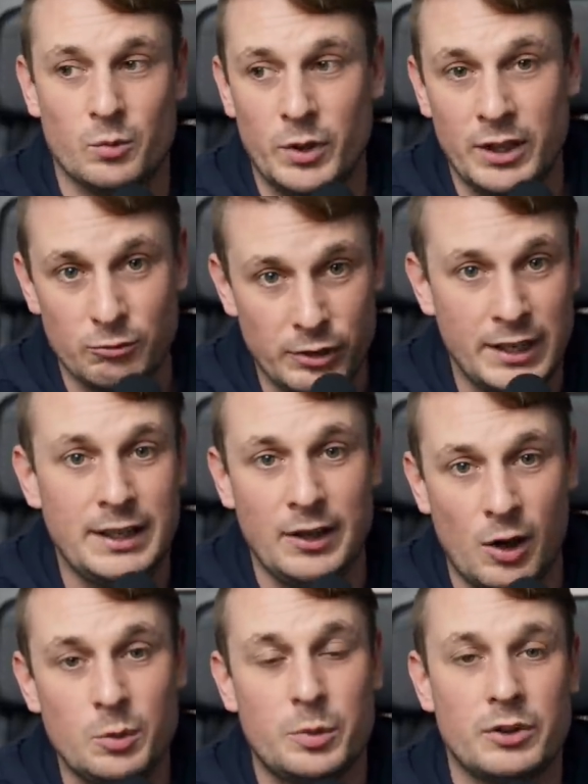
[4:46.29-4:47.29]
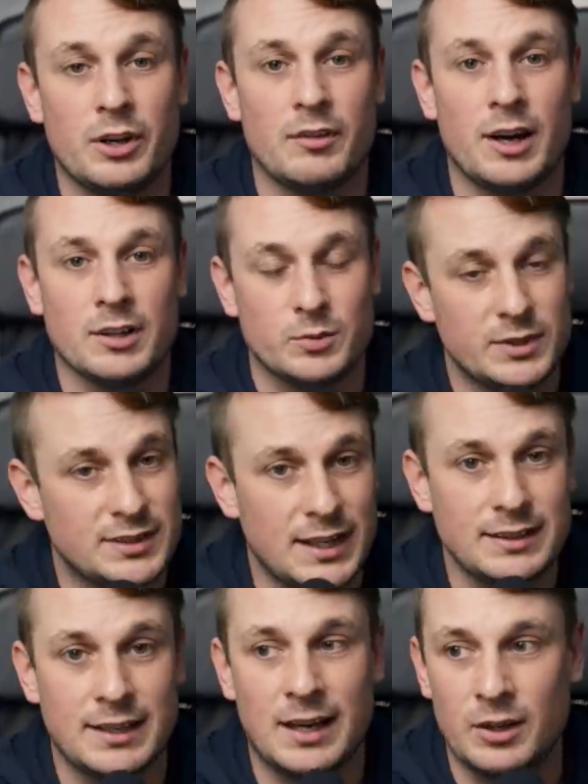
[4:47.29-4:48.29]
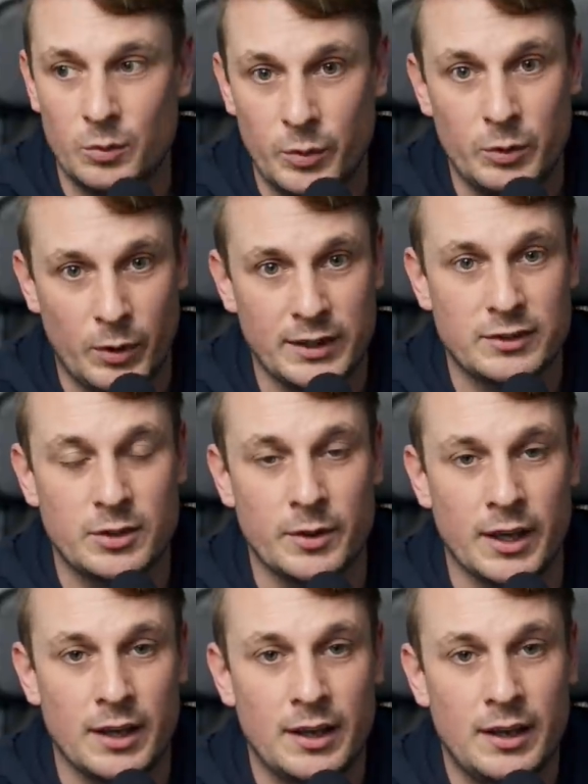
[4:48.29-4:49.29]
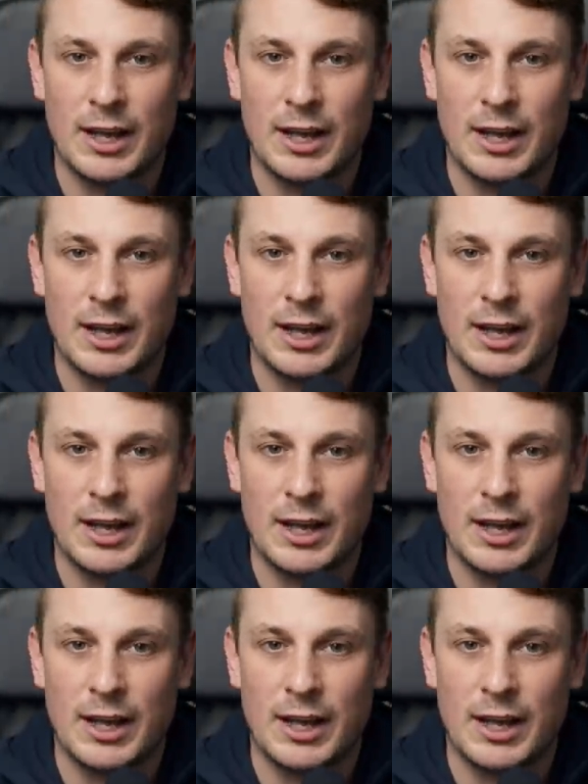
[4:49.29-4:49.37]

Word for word: We really opened our eyes. We sat down and we went to it.